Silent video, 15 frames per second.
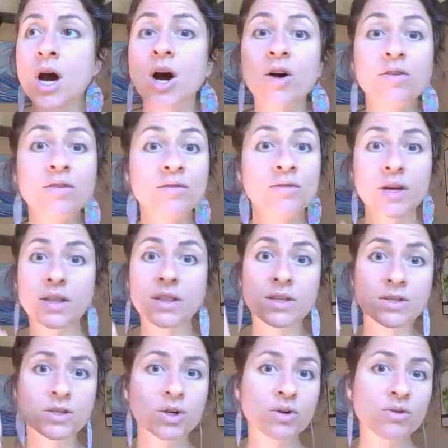of
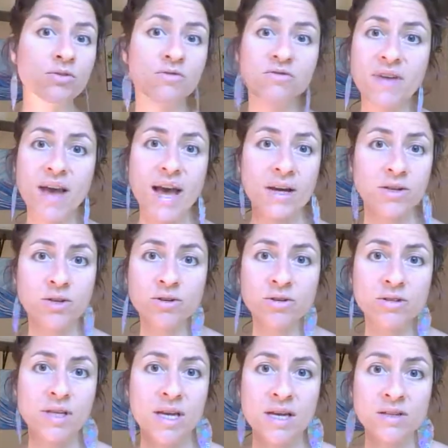certain
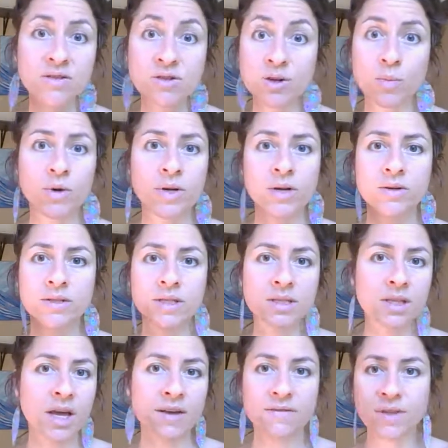factors in someone else's
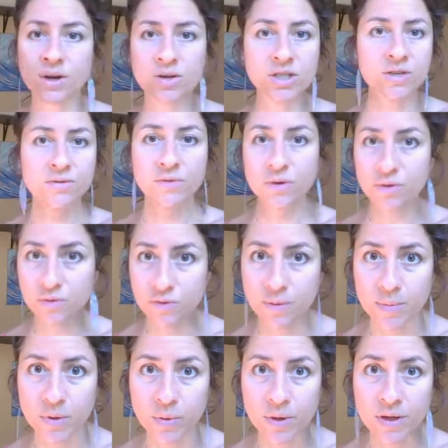life that are different
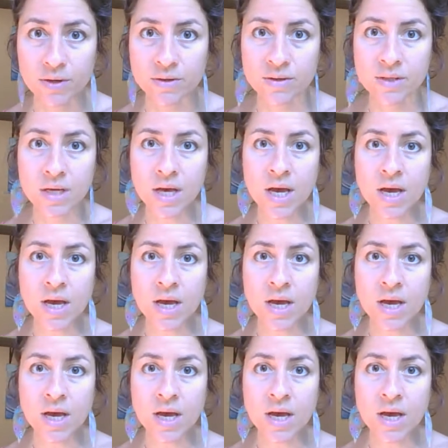from yours.